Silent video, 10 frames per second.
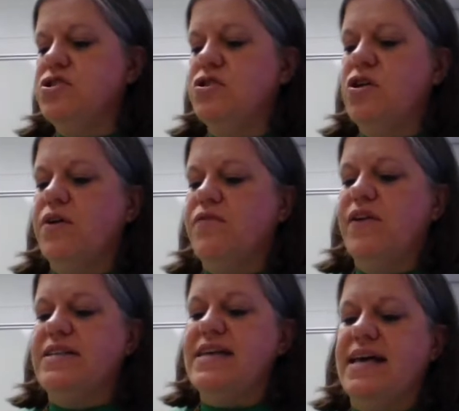took on
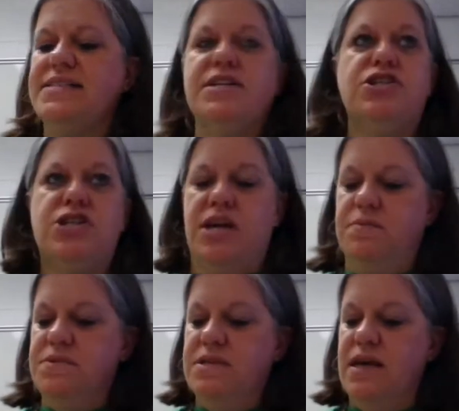fantastic
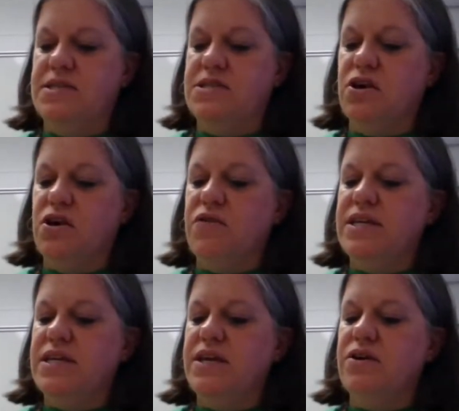shapes and
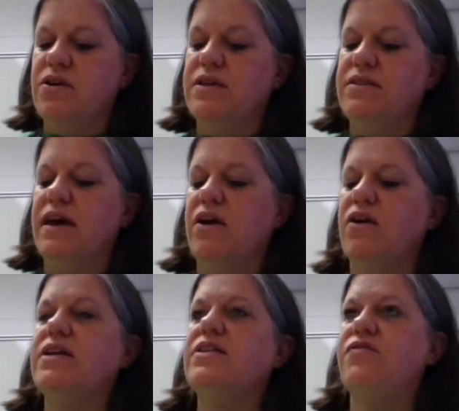scurried here and there
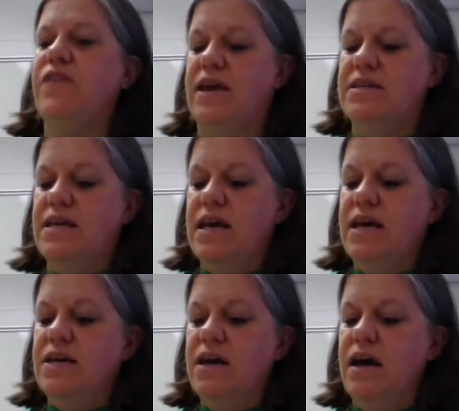in the faint
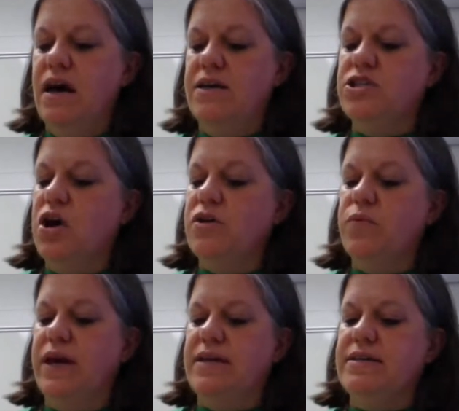uh, dawn
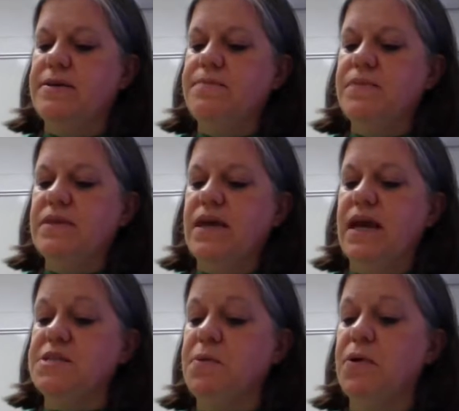wind.
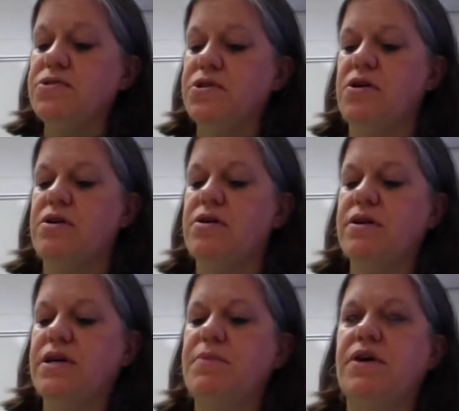I spoke to her,
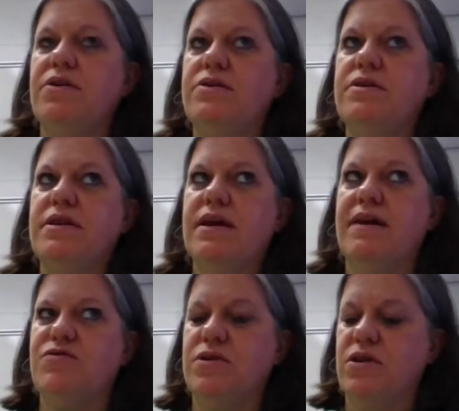he muttered
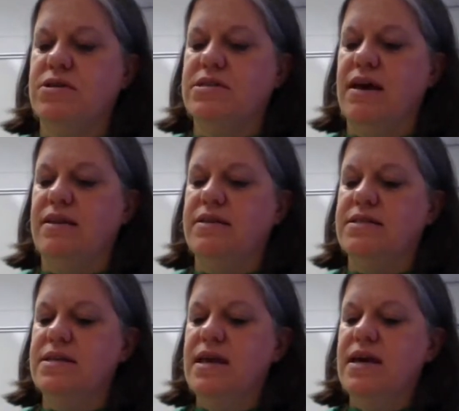after a long
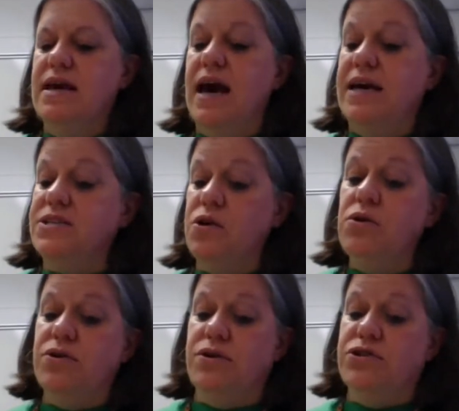silence. I
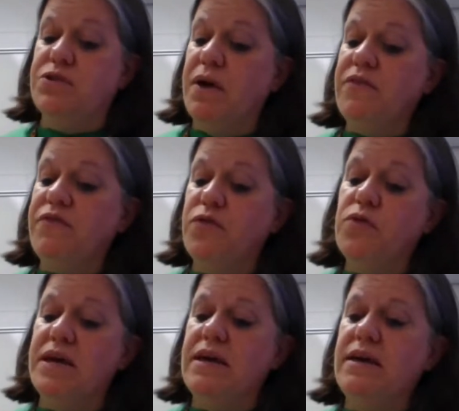told her she might fool
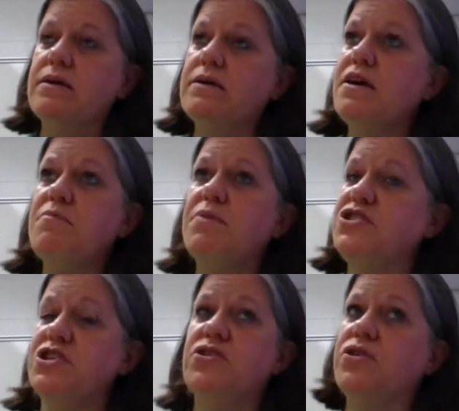me, but
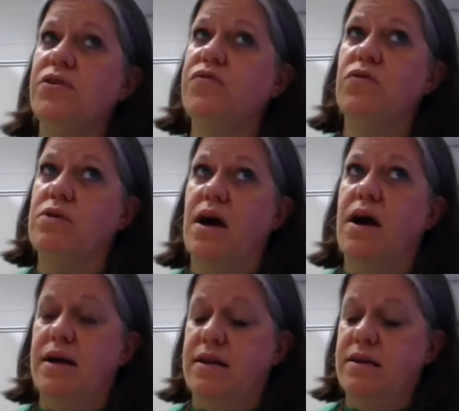she couldn't fool
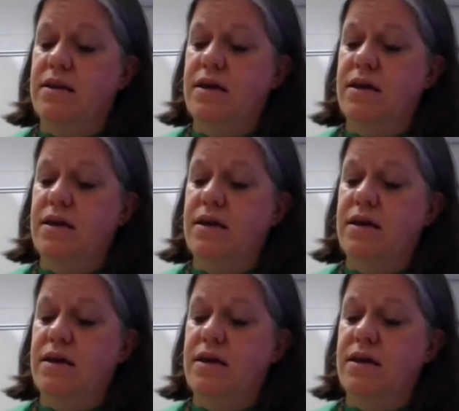God.